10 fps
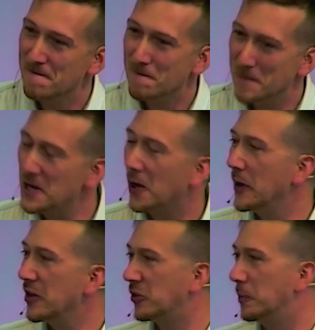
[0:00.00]
We are in
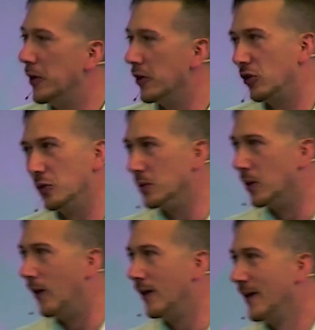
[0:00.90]
a spiritual
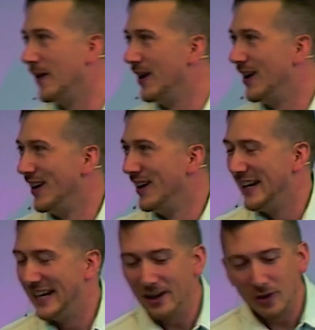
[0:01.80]
war.
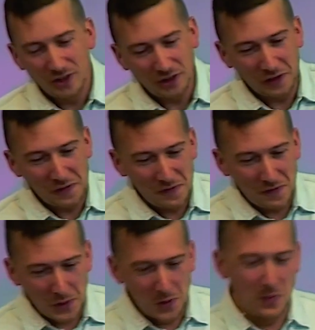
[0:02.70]
Here are just a
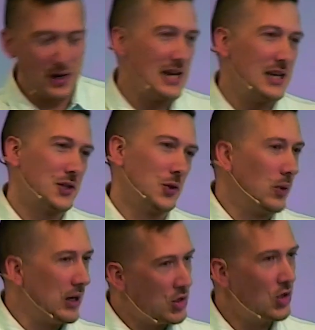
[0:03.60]
few ways that
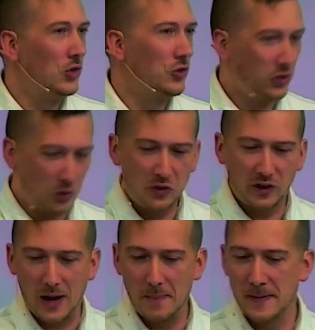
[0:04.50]
we could suit
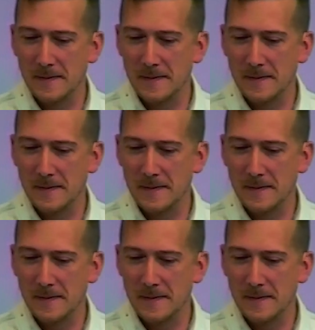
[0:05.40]
up